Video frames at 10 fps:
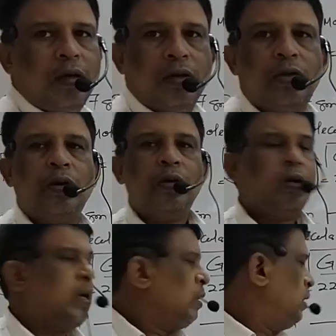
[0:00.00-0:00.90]
So
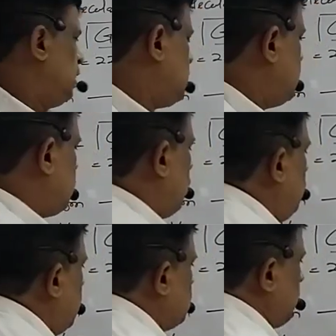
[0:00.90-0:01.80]
this is
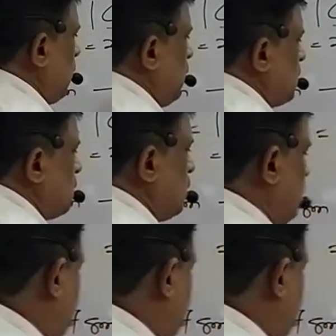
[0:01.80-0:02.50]
always a fix,